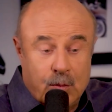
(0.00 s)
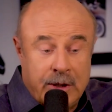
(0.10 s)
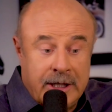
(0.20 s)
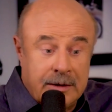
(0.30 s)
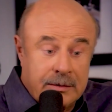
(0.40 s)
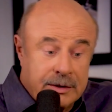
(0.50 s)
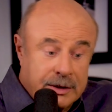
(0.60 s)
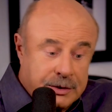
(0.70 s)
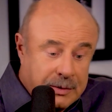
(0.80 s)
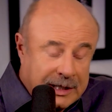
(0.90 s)
when it
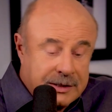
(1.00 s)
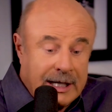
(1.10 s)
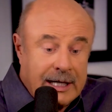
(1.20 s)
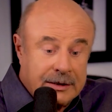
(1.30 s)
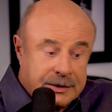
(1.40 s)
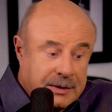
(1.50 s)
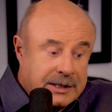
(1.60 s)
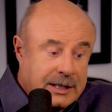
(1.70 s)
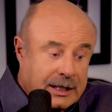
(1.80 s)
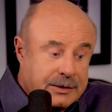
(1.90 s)
stretched out and
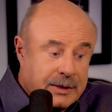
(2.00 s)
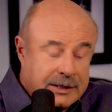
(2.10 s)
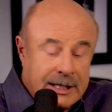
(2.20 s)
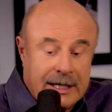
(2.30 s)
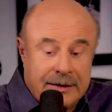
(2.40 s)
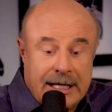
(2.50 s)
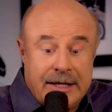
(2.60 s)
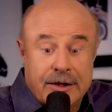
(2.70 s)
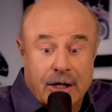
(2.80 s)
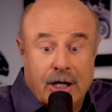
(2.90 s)
stretched out and stretched out, they
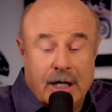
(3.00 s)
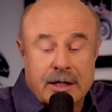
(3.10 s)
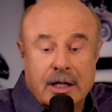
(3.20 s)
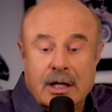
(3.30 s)
thought,